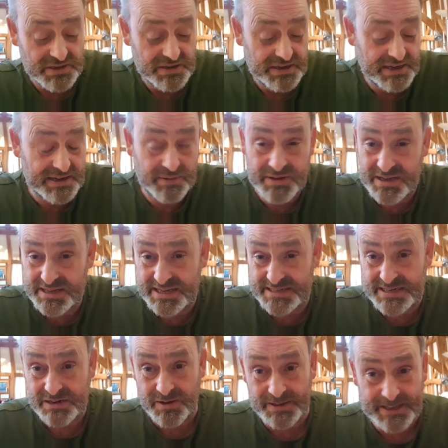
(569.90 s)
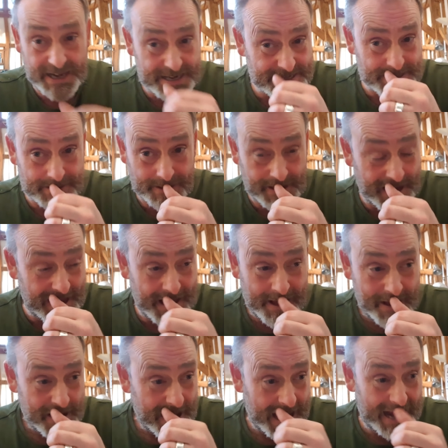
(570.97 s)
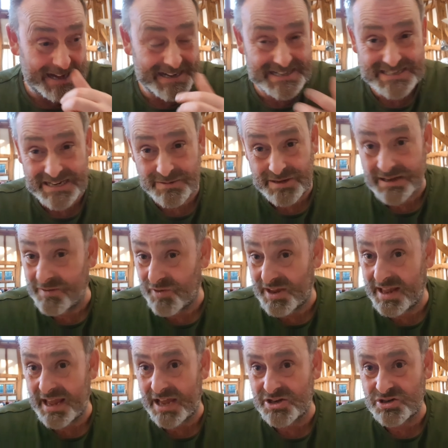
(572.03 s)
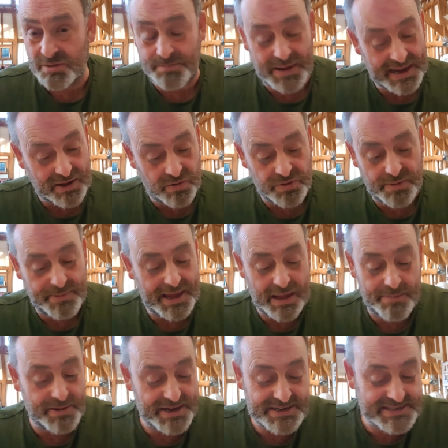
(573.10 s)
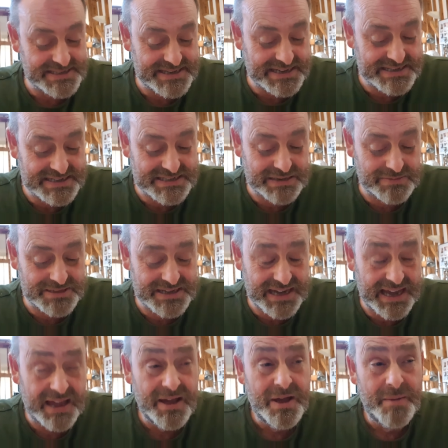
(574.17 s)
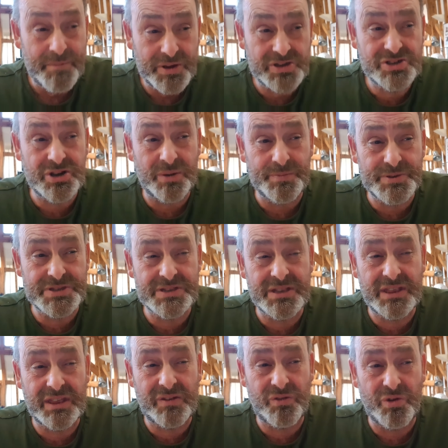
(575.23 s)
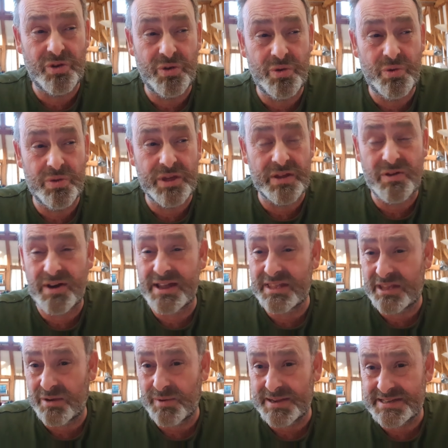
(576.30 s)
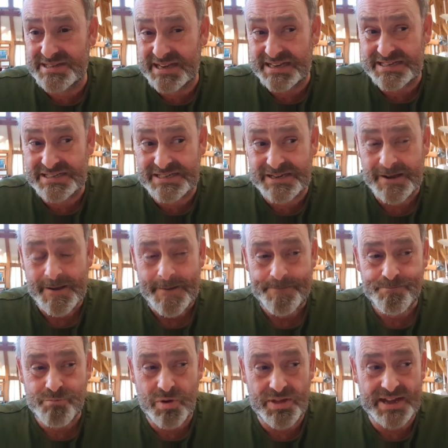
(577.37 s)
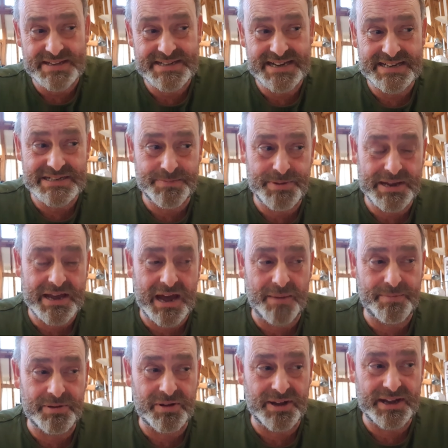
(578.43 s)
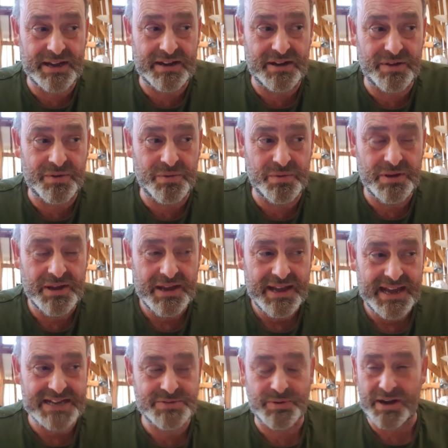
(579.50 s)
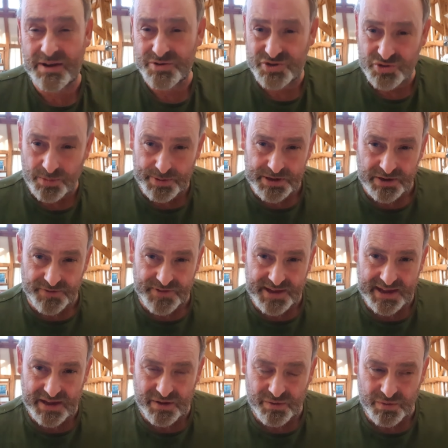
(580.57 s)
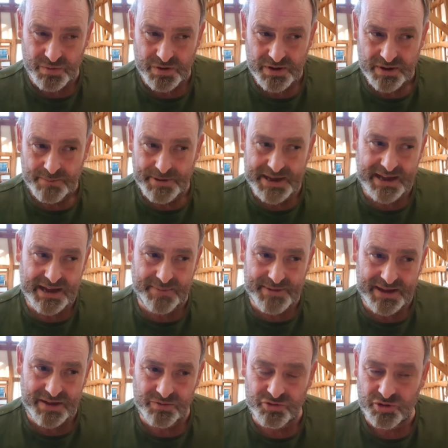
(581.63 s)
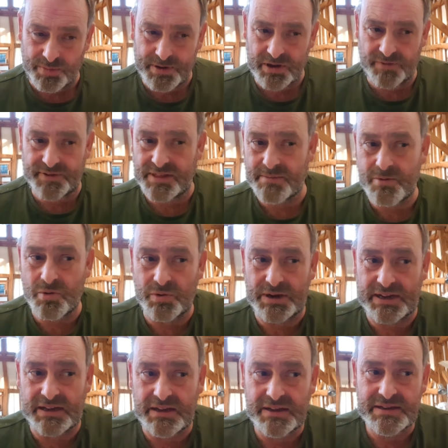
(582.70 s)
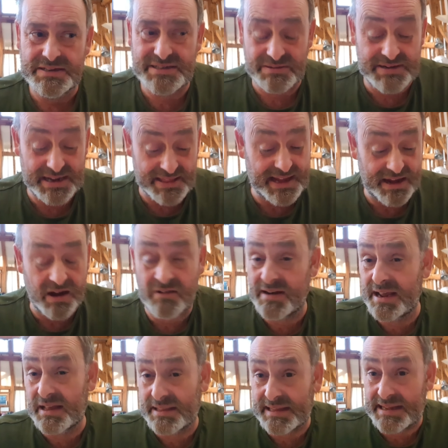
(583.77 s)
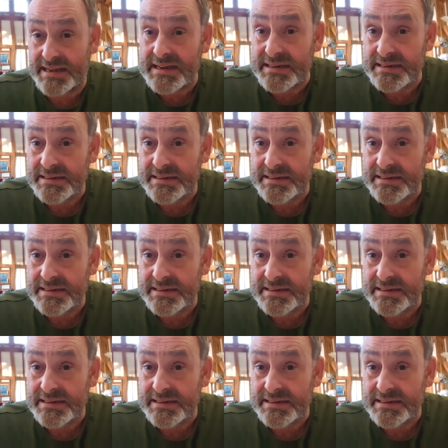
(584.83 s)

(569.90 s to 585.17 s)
You know, there's a lot of diesel on there, and if he can get a job back, all the better. But he just doesn't seem to care. But jobs through the night do exist, but they tend to pick up, like, you know, it's one of those dropping off now, picking up now, dropping off in the morning. So yeah, they are out there.